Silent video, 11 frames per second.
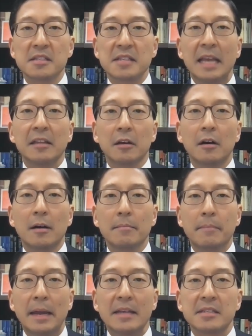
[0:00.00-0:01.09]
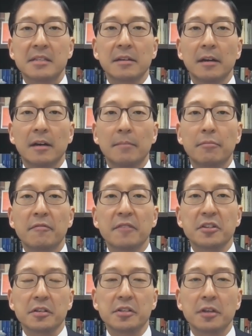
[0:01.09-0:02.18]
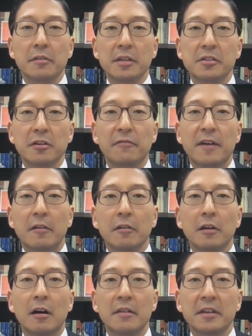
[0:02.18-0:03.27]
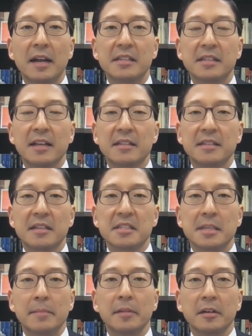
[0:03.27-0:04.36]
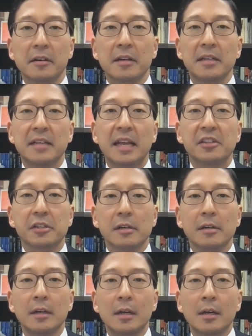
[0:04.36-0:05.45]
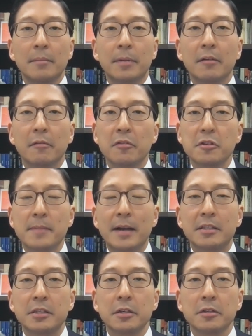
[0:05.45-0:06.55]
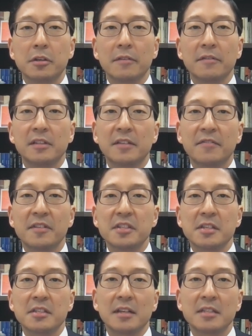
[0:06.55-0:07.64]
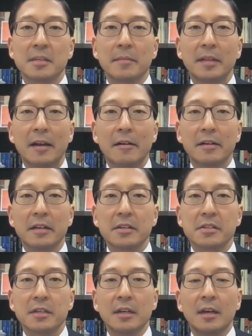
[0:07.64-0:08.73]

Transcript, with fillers: a state law based uh, provision. So there's no federal law in the United States that's similar in nature. But with respect to sort of the differences and similarities,